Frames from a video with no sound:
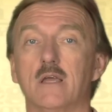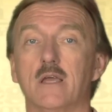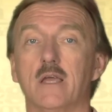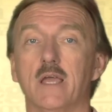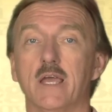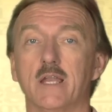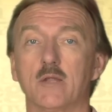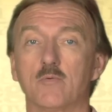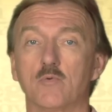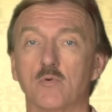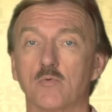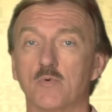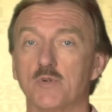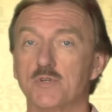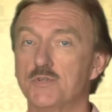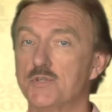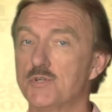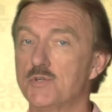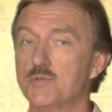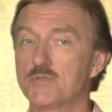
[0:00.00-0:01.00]
and it will
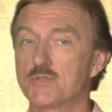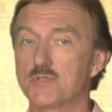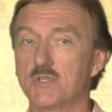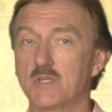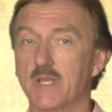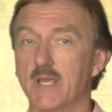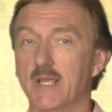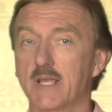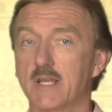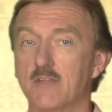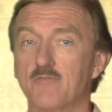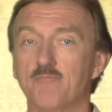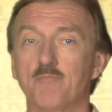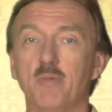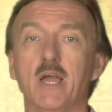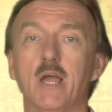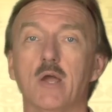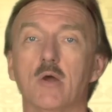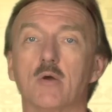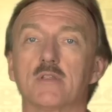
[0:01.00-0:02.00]
reduce the negative
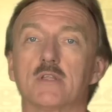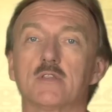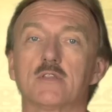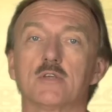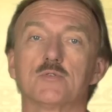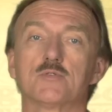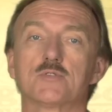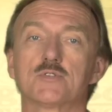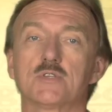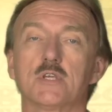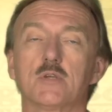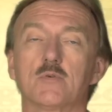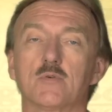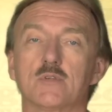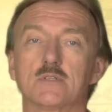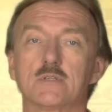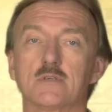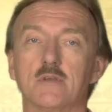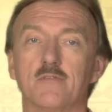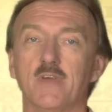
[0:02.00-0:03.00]
power that those
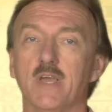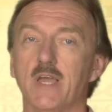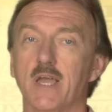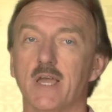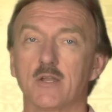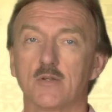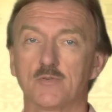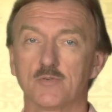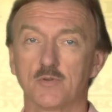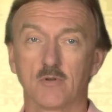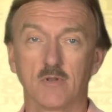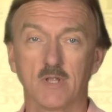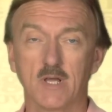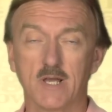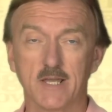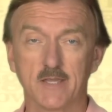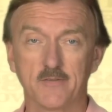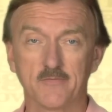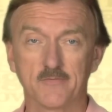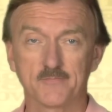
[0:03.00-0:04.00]
secrets have had on your
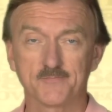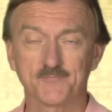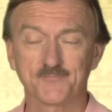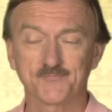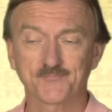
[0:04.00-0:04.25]
life.